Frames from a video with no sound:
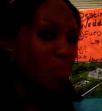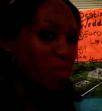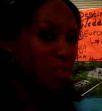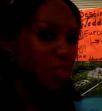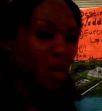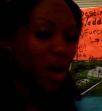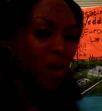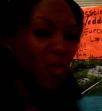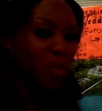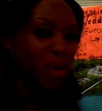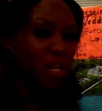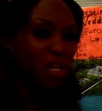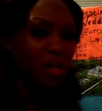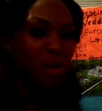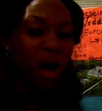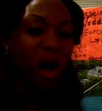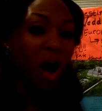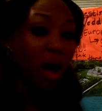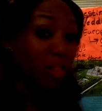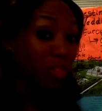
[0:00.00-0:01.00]
was already
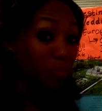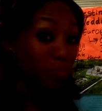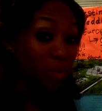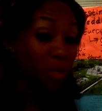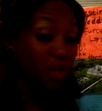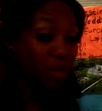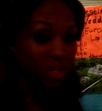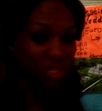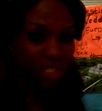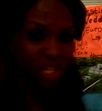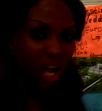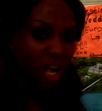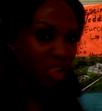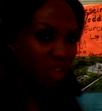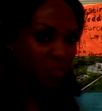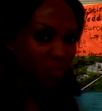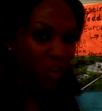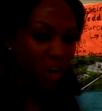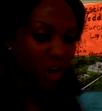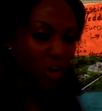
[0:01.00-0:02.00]
calling me on a
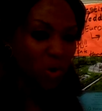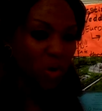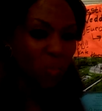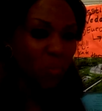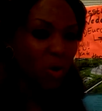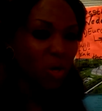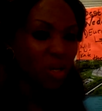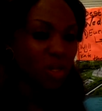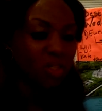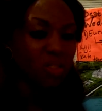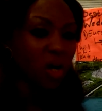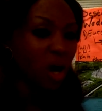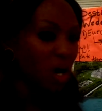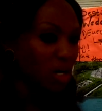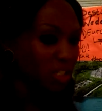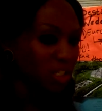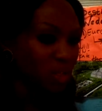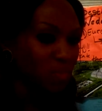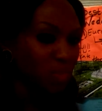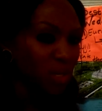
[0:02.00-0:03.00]
telephone and wanting to
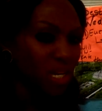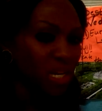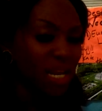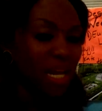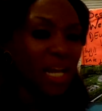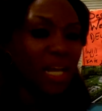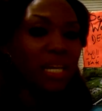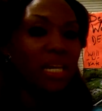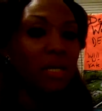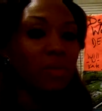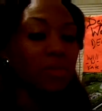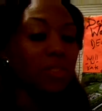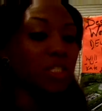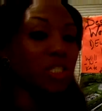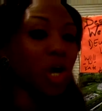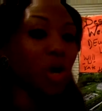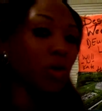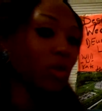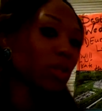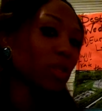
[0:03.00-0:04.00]
talk to me. That was
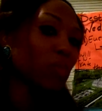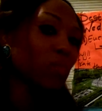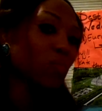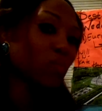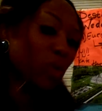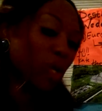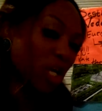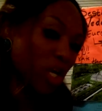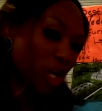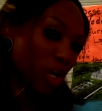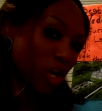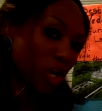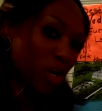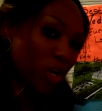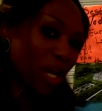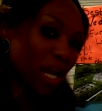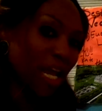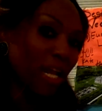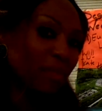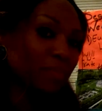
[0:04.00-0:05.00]
totally
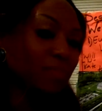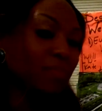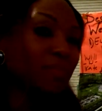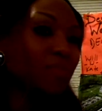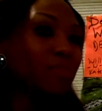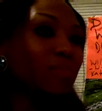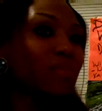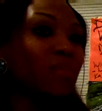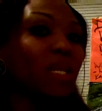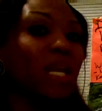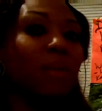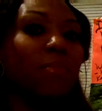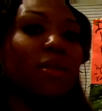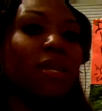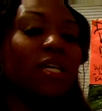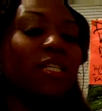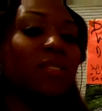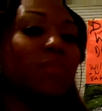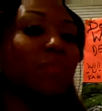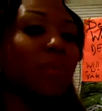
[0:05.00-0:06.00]
weird. And him and
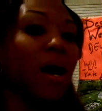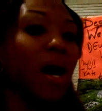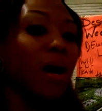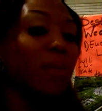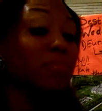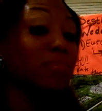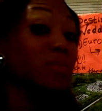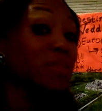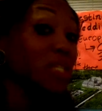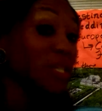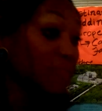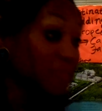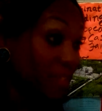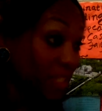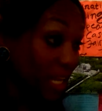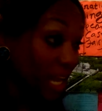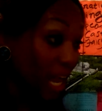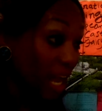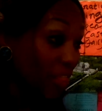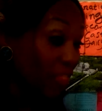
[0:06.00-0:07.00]
his mom lived
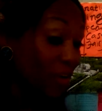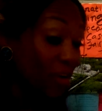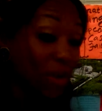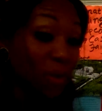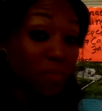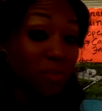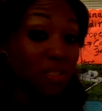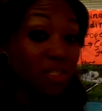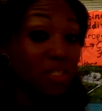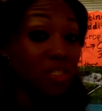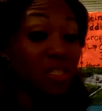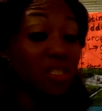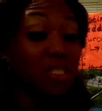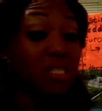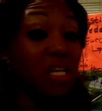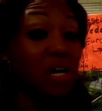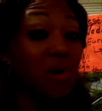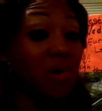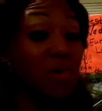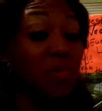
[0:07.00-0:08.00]
together. It was just
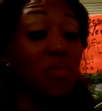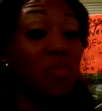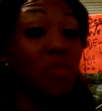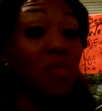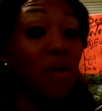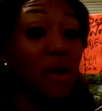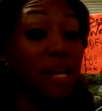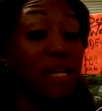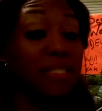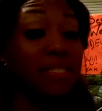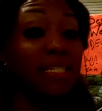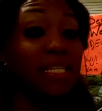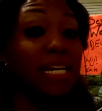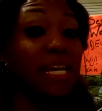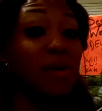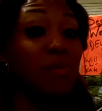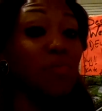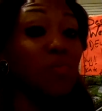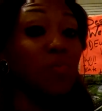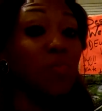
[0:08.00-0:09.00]
so crazy
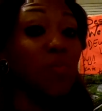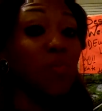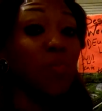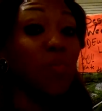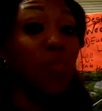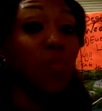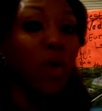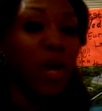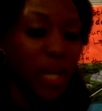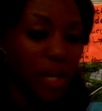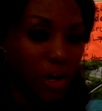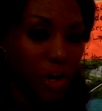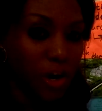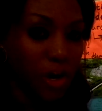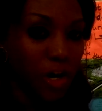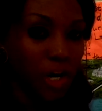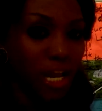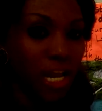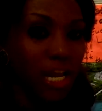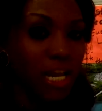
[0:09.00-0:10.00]
and
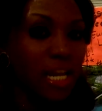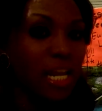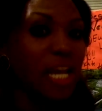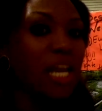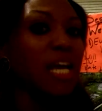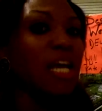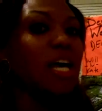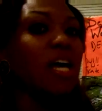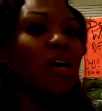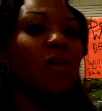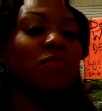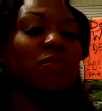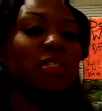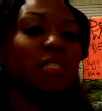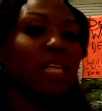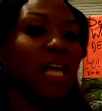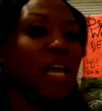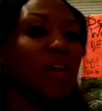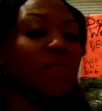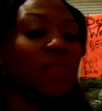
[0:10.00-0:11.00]
weird, and it was
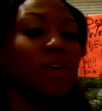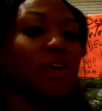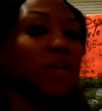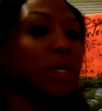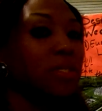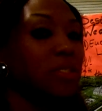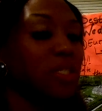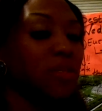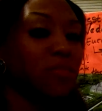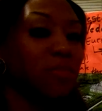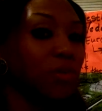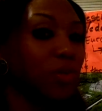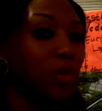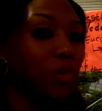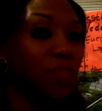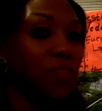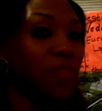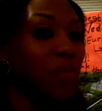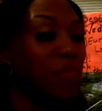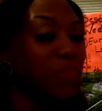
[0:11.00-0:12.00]
like very
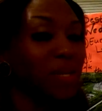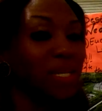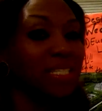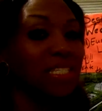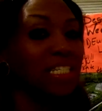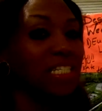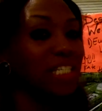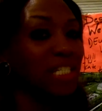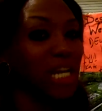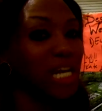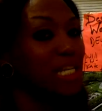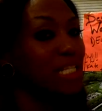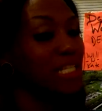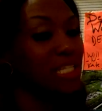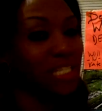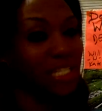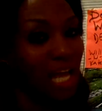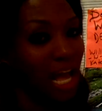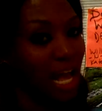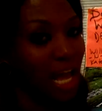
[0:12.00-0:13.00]
difficult for me to shake
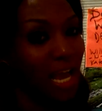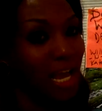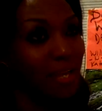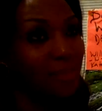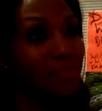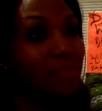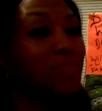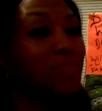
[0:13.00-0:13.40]
this guy.